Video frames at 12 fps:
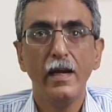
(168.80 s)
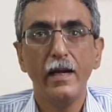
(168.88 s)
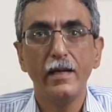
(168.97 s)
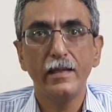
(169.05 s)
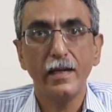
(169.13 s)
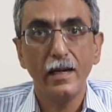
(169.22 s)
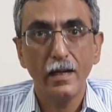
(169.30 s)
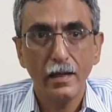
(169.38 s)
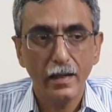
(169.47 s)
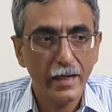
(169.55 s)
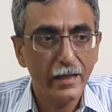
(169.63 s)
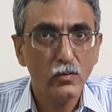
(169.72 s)
and
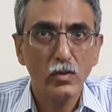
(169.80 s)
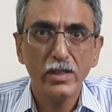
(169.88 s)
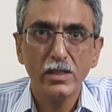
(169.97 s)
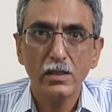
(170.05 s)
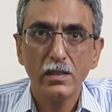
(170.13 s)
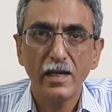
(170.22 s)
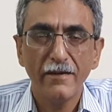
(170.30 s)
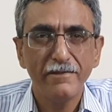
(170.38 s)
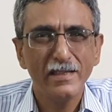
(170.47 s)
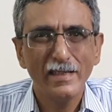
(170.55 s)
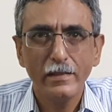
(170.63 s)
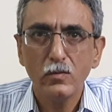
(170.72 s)
education,
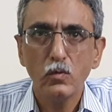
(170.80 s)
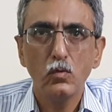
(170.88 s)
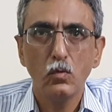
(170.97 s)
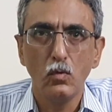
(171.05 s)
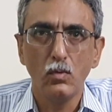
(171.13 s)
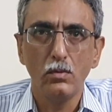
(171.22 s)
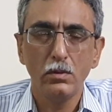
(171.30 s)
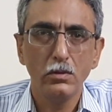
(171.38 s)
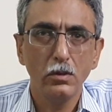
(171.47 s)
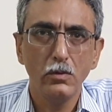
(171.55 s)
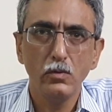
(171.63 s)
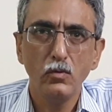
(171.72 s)
everything you know,
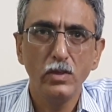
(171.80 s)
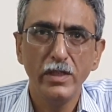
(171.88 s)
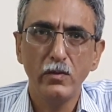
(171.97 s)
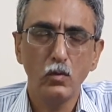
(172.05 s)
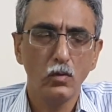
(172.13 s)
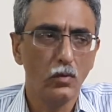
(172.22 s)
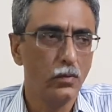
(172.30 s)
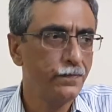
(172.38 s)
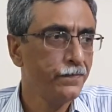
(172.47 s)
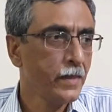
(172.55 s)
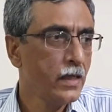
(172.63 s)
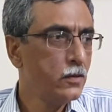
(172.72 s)
you need to know.
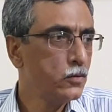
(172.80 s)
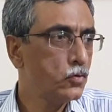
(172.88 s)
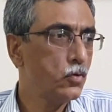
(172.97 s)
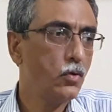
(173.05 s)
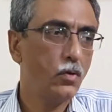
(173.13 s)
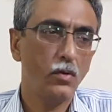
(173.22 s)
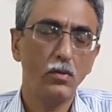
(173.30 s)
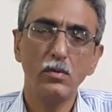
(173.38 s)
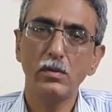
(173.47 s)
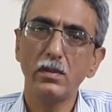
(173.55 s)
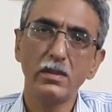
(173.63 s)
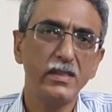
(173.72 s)

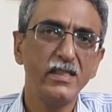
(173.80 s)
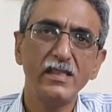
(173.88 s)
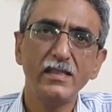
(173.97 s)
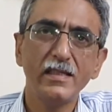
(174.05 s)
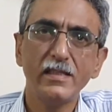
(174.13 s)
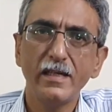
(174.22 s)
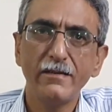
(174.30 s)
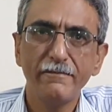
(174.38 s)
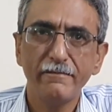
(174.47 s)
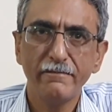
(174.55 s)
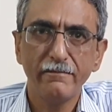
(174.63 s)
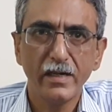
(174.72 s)
So this is the
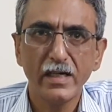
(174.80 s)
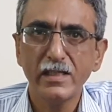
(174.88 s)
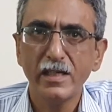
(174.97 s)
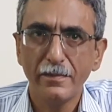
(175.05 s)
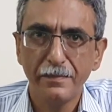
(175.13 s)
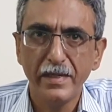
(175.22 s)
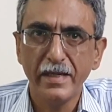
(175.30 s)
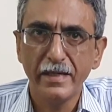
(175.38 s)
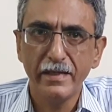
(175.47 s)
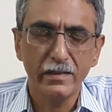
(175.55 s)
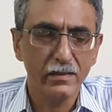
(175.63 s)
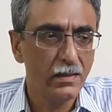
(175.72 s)
thing what is happening
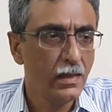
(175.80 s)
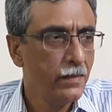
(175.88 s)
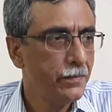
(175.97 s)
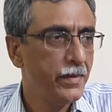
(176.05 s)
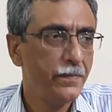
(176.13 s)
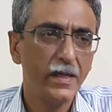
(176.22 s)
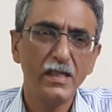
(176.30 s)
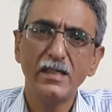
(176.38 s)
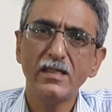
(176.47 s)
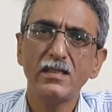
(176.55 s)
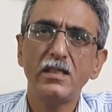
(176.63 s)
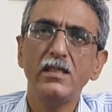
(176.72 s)
here. People
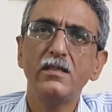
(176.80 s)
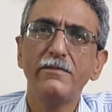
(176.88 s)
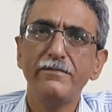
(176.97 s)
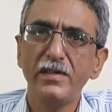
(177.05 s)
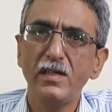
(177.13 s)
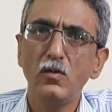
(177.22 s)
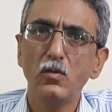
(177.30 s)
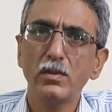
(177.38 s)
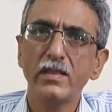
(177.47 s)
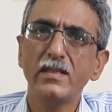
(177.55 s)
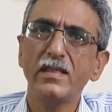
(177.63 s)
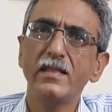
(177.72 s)
just see some videos
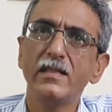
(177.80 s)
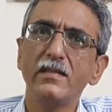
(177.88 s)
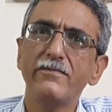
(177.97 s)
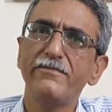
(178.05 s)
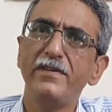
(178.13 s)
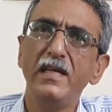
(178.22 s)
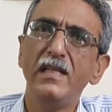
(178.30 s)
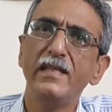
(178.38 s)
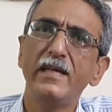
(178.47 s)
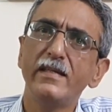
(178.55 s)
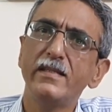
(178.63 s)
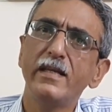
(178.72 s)
and they feel
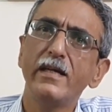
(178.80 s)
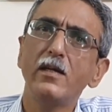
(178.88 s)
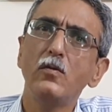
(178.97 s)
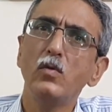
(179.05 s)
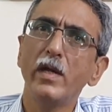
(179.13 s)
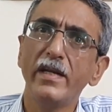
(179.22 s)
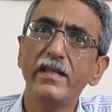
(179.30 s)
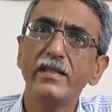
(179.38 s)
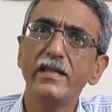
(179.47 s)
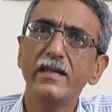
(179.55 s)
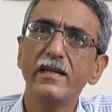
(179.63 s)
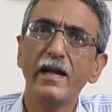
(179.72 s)
that they can do
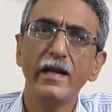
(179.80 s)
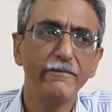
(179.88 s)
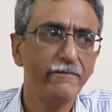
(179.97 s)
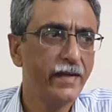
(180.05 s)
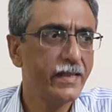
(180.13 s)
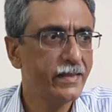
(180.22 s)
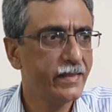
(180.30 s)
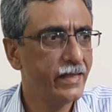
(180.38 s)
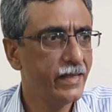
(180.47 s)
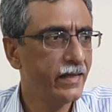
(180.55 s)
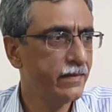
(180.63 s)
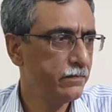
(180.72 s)
anything, and when
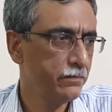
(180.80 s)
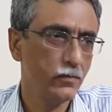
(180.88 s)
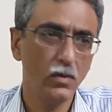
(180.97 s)
they